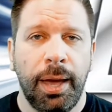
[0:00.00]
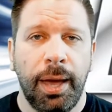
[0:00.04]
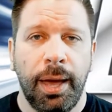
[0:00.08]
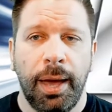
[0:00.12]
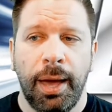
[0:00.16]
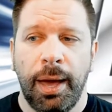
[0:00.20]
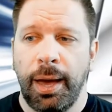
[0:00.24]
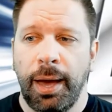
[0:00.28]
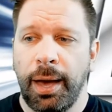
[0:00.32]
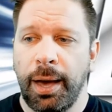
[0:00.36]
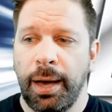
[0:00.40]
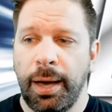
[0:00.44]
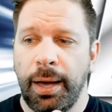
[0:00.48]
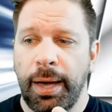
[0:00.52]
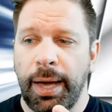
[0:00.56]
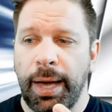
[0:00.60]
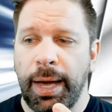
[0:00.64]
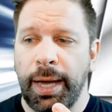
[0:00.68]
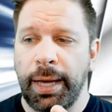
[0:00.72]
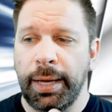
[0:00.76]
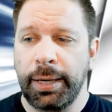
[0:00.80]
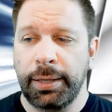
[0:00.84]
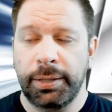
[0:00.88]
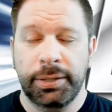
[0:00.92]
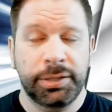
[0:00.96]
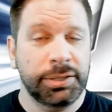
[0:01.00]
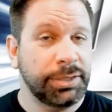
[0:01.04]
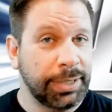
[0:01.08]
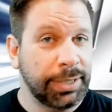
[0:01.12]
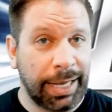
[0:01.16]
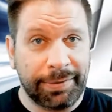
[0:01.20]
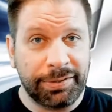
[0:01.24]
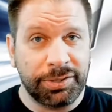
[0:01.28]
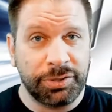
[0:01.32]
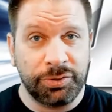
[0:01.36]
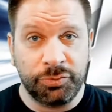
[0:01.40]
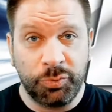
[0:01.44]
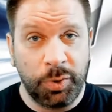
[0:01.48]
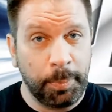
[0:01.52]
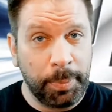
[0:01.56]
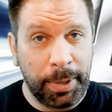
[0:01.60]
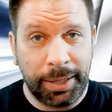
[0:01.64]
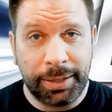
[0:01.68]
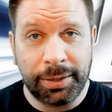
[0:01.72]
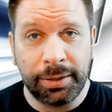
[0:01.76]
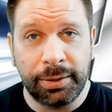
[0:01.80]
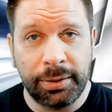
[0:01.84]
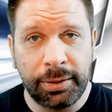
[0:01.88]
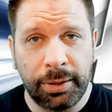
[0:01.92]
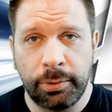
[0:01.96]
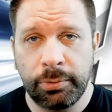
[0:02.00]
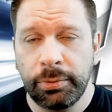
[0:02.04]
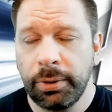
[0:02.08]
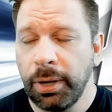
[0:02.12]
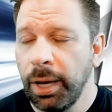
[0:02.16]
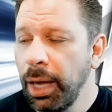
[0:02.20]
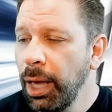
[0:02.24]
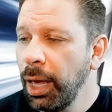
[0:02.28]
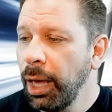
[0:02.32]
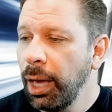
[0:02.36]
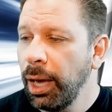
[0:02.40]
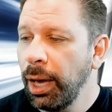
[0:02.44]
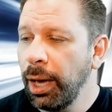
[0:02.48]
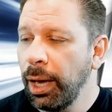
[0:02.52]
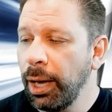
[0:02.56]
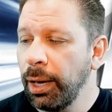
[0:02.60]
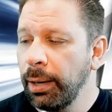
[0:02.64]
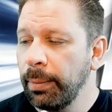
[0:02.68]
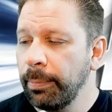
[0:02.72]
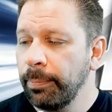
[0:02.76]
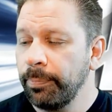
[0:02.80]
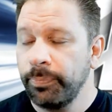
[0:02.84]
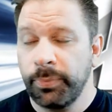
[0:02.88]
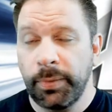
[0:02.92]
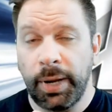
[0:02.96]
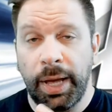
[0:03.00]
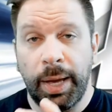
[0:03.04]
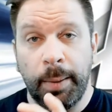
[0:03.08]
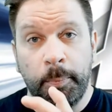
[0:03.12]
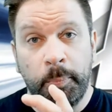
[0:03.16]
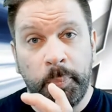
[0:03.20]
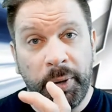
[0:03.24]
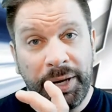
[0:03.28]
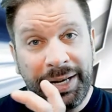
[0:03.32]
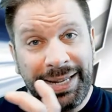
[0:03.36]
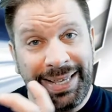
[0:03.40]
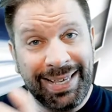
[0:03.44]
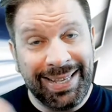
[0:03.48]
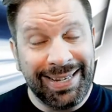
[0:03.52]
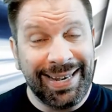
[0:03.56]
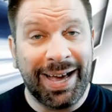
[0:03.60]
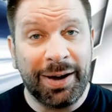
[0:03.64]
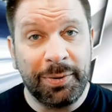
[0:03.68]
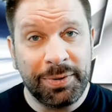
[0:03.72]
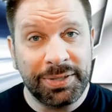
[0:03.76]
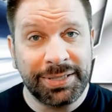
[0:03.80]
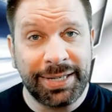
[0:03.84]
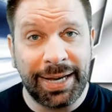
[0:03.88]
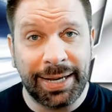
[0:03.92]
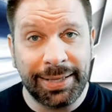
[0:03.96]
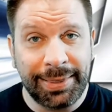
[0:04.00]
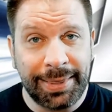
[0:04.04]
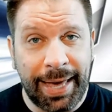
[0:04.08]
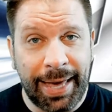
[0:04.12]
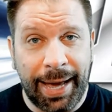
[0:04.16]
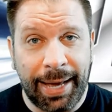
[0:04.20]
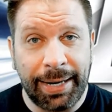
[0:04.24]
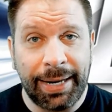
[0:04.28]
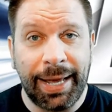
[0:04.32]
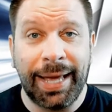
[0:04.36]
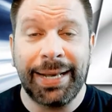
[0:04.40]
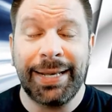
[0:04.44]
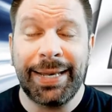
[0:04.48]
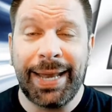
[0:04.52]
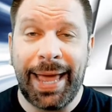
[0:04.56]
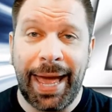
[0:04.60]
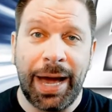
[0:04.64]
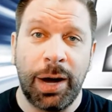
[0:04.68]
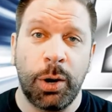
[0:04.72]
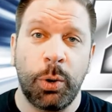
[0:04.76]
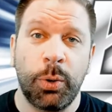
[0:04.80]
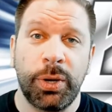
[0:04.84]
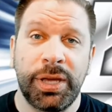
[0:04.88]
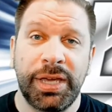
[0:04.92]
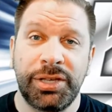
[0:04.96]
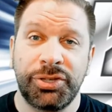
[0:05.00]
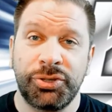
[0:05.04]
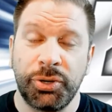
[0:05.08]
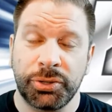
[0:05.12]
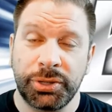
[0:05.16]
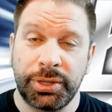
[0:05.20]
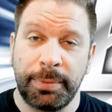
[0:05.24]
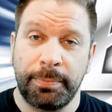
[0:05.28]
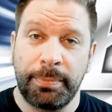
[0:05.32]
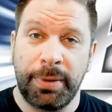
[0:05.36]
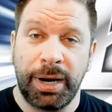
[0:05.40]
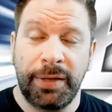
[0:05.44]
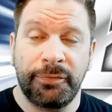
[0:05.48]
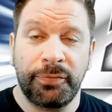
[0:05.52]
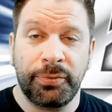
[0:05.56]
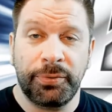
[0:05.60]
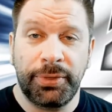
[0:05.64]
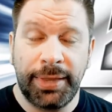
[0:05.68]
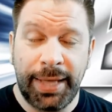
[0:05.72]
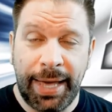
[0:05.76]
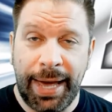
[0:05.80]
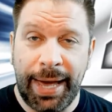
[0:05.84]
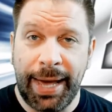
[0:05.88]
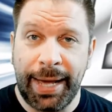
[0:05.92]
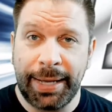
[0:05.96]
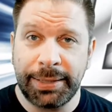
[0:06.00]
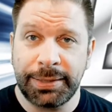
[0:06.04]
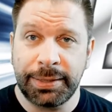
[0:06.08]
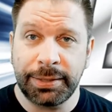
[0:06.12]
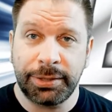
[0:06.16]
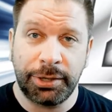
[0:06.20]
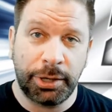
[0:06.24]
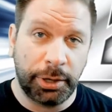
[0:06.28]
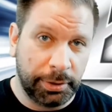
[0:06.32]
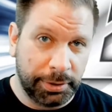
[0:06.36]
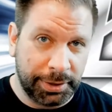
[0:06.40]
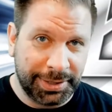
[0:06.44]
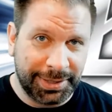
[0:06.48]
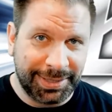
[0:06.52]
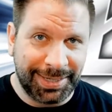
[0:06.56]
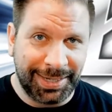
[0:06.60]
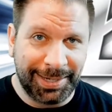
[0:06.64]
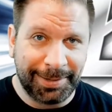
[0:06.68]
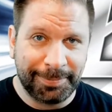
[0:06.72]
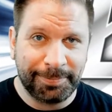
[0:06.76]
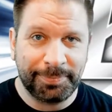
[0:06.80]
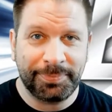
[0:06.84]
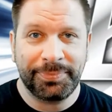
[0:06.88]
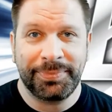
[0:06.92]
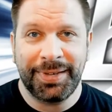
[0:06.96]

Uh, he just has to repay the loan. Um, but he now he's got that, and now he took the money from that currency.